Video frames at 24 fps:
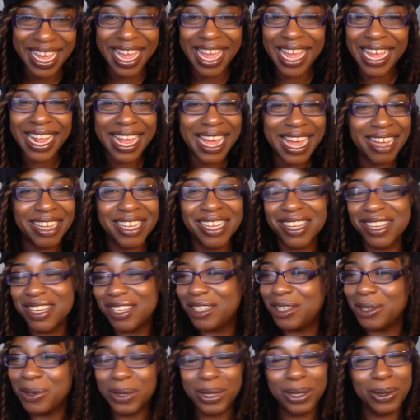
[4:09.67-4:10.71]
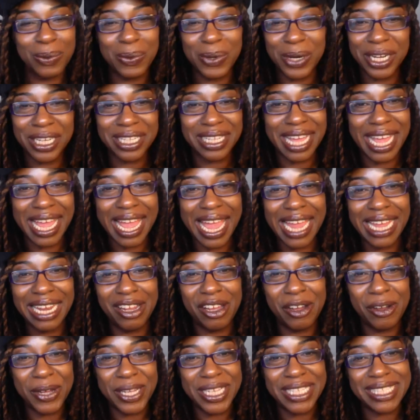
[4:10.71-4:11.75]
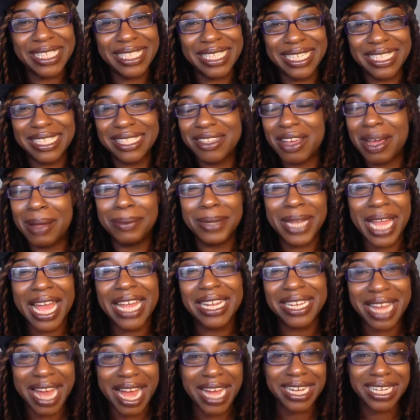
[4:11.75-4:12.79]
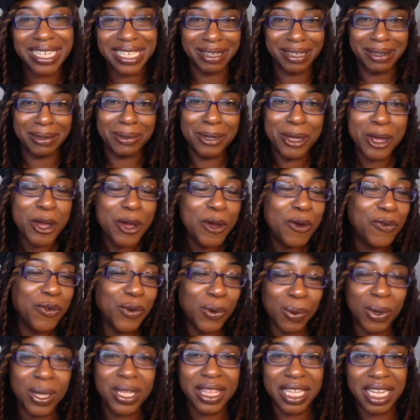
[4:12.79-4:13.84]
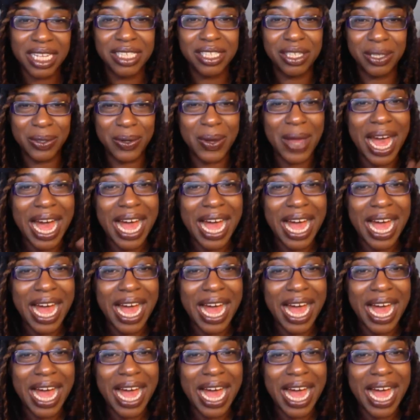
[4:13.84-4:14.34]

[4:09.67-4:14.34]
I ain't out here doing the work like ADOS is, so I'm not knocking them for what they do.